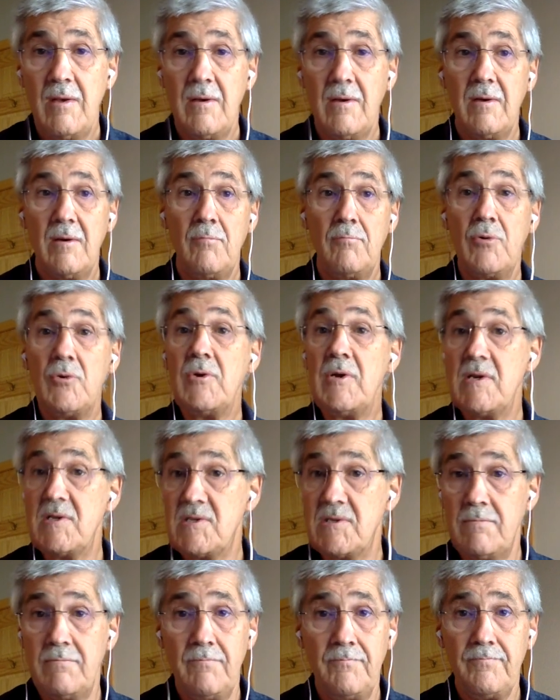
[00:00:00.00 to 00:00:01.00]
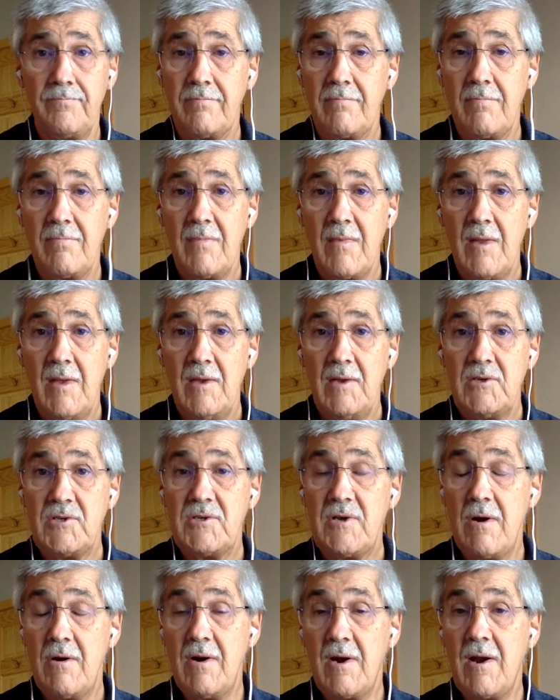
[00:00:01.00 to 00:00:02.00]
Buddhism, share
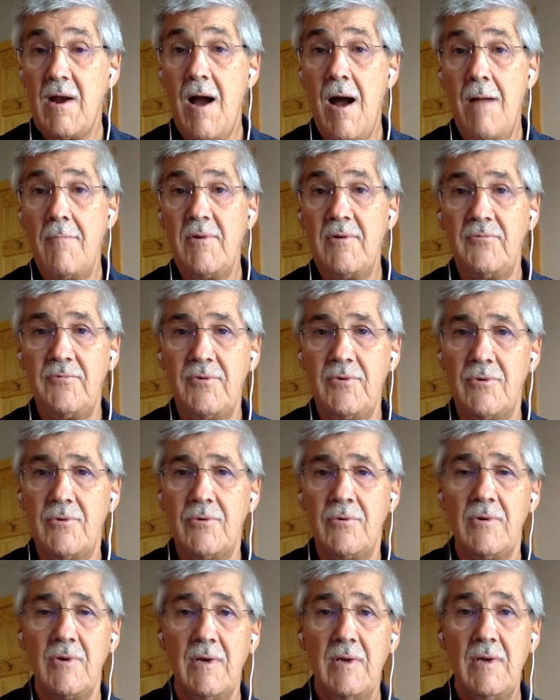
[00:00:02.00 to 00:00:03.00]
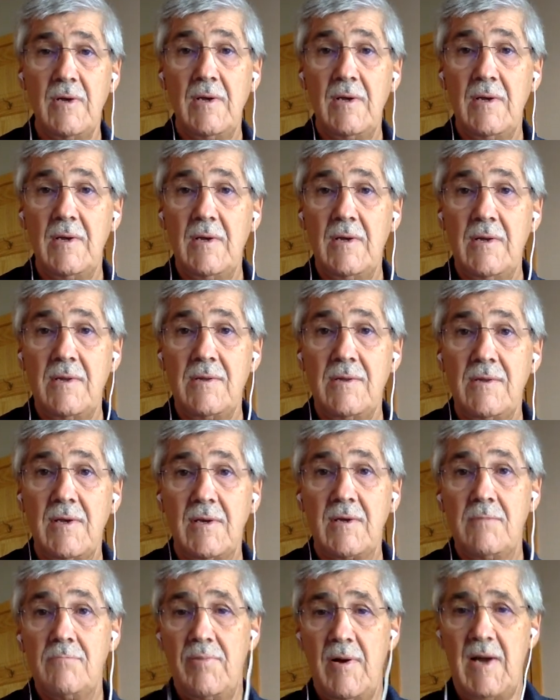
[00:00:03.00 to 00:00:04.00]
a common view that
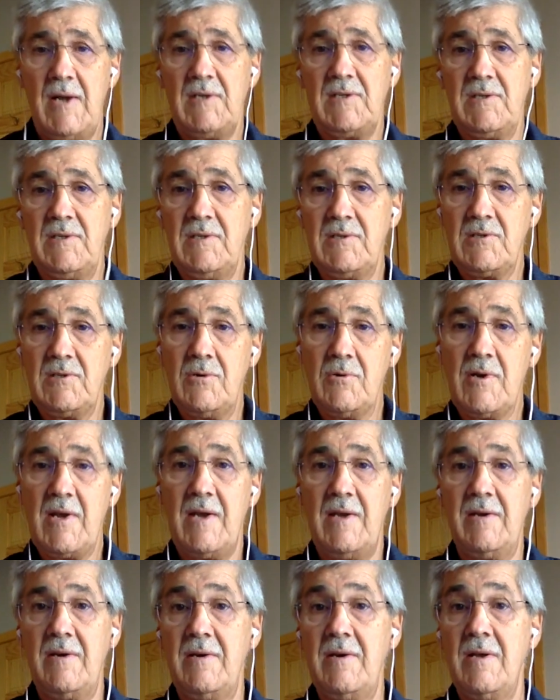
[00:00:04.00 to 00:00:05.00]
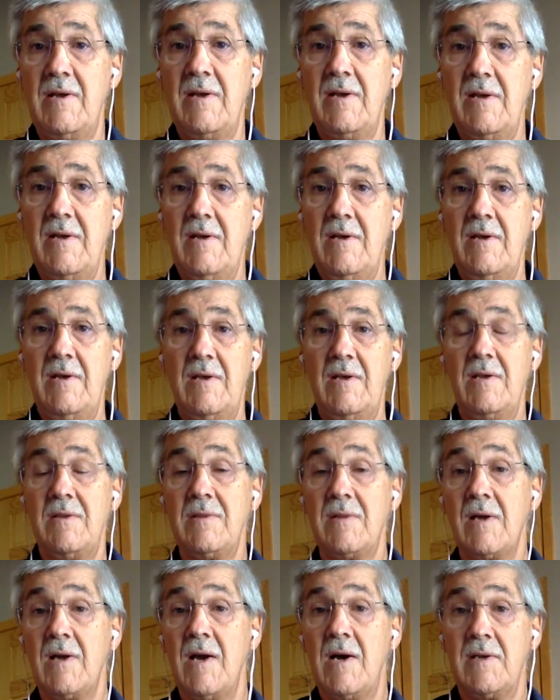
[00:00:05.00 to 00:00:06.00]
compassion is located in the
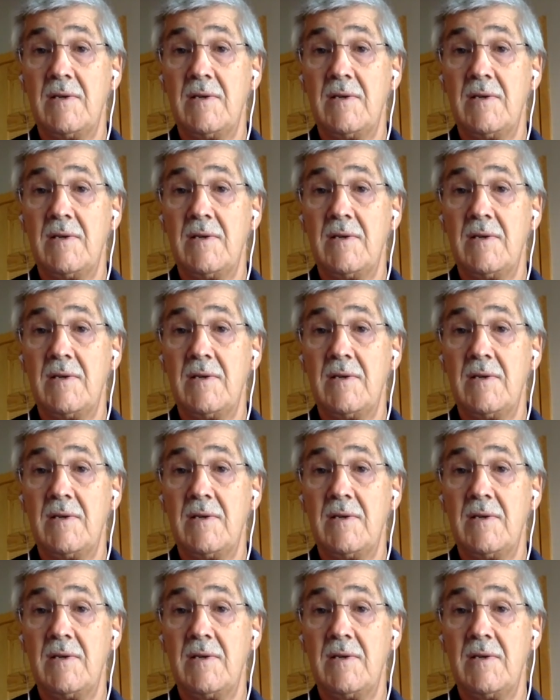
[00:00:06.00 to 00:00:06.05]
gut,